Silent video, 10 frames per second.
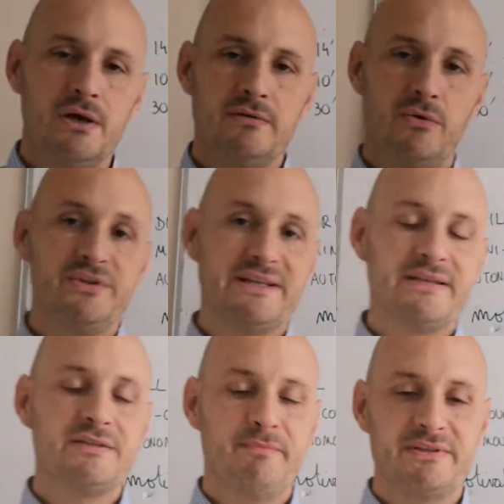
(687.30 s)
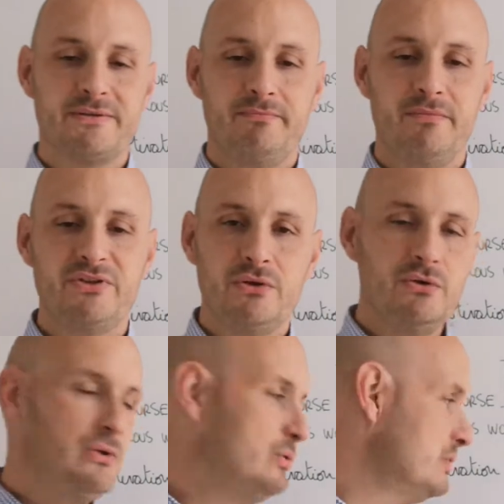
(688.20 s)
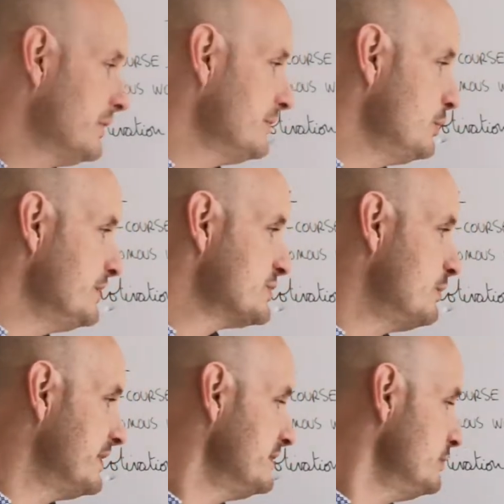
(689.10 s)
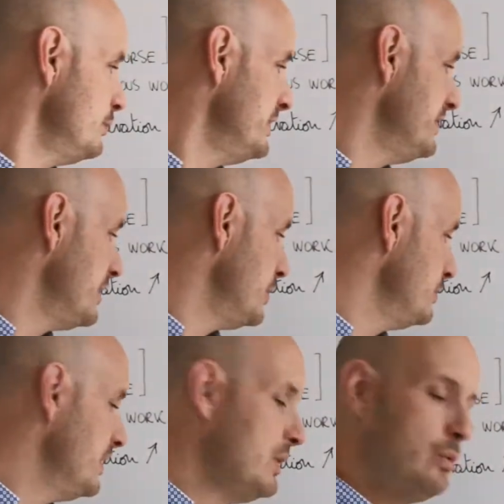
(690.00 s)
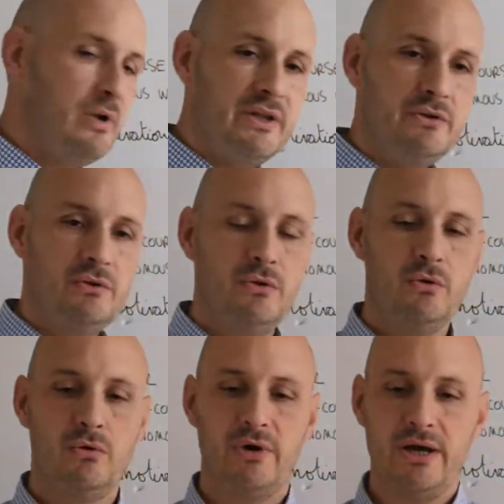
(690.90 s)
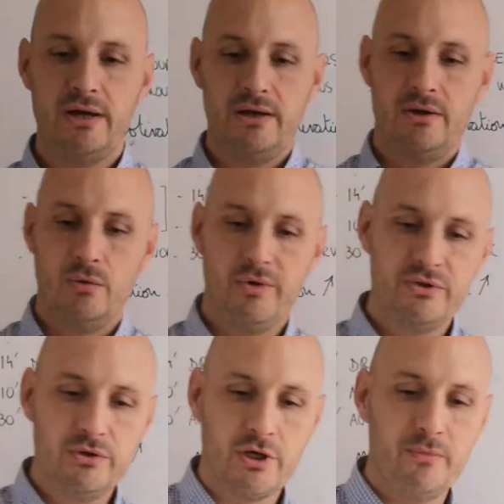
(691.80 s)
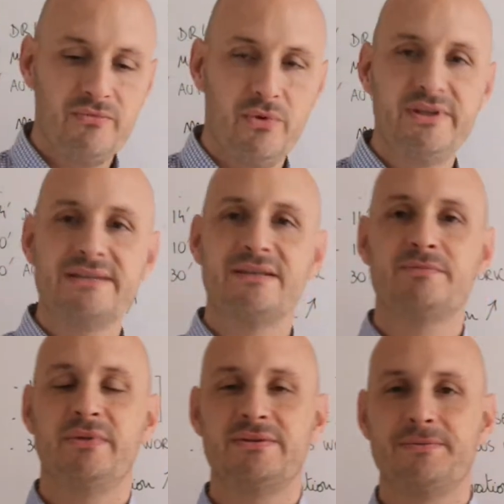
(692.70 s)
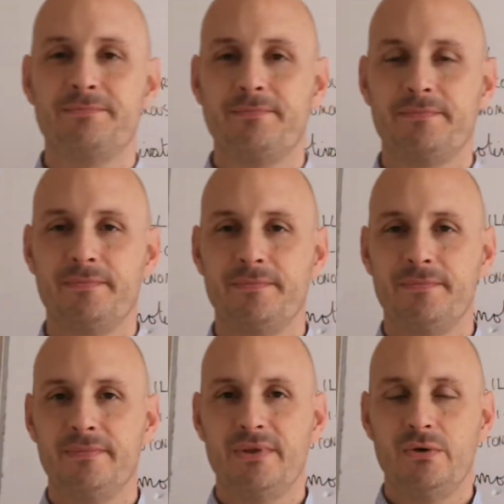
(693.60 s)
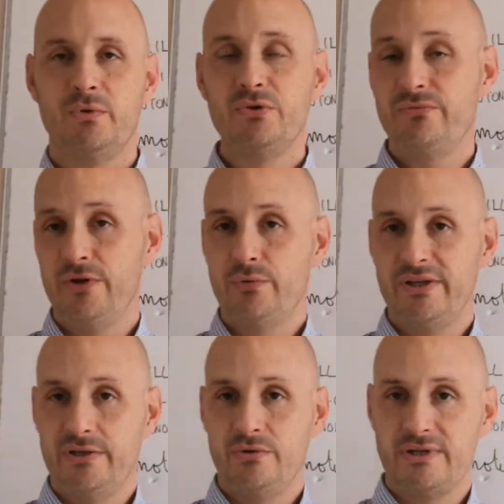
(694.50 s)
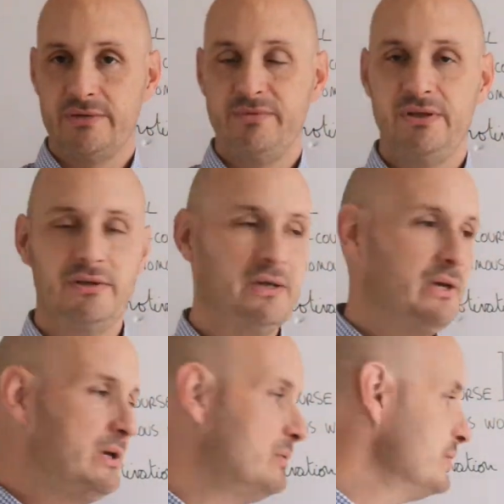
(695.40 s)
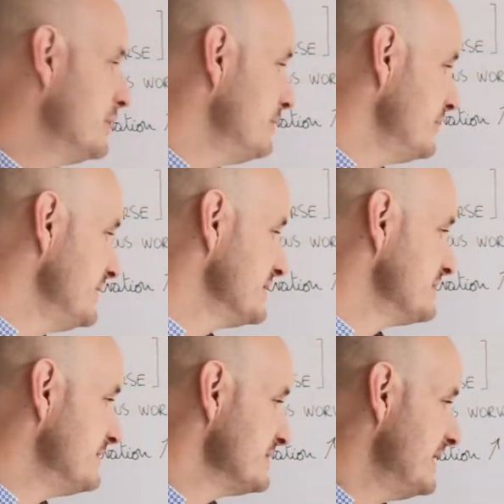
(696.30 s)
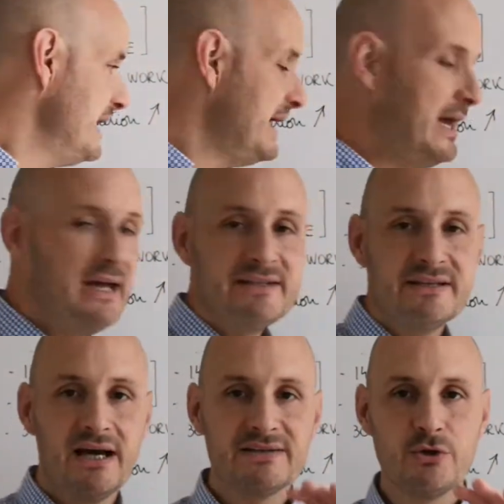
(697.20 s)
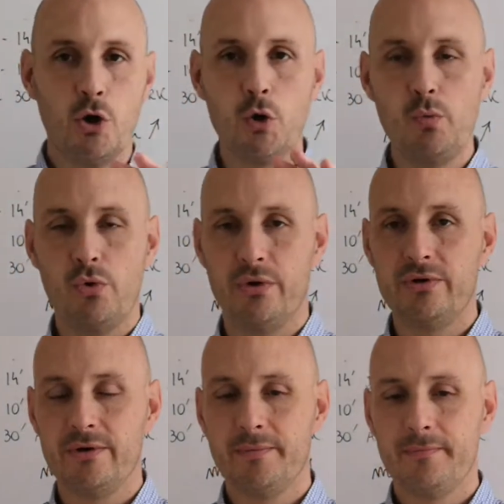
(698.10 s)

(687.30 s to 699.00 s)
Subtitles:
for the assessment. But you don't know which one. You will know when you come for the assessment. When you feel ready, you tell me, you'll come for the assessment. And as a homework,